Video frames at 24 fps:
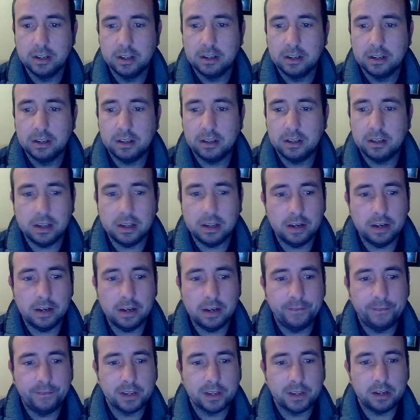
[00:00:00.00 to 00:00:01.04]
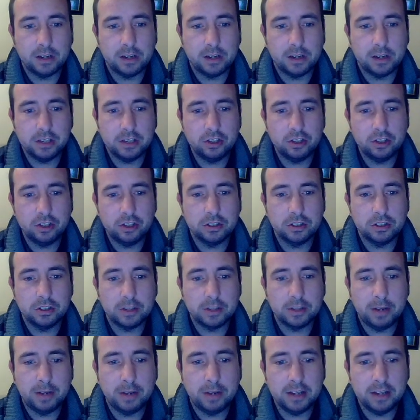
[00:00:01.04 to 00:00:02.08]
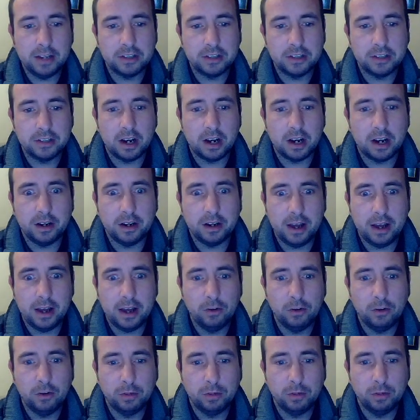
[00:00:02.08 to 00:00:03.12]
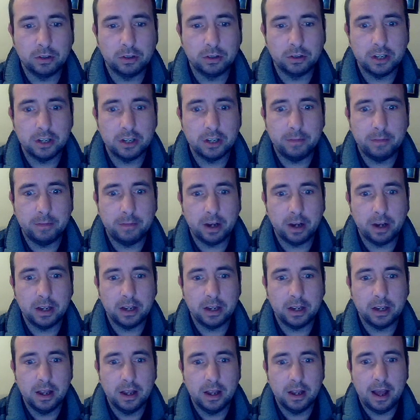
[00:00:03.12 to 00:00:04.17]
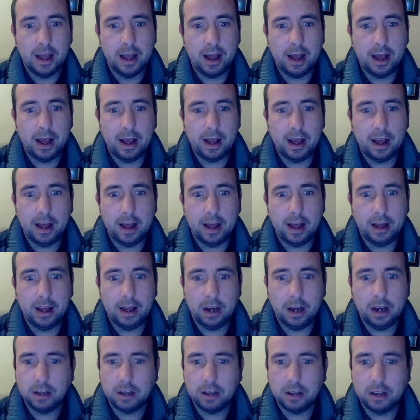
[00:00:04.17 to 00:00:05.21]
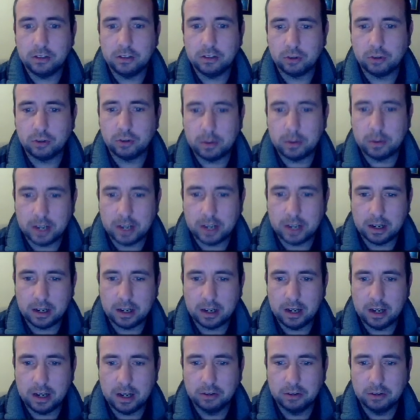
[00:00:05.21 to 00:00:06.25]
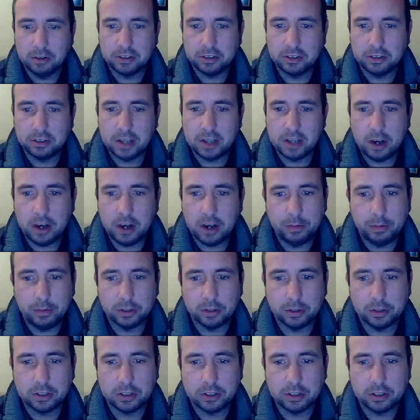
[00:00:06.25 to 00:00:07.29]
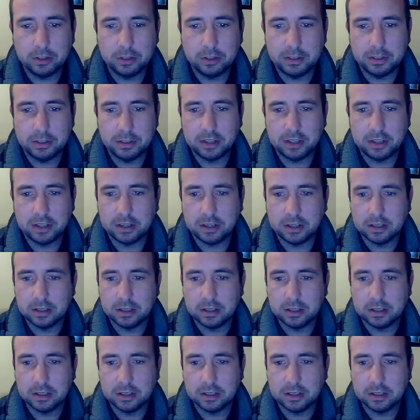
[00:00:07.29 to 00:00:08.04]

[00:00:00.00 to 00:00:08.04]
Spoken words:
the conditions placed on an output by a locking script and allows the output to be sent.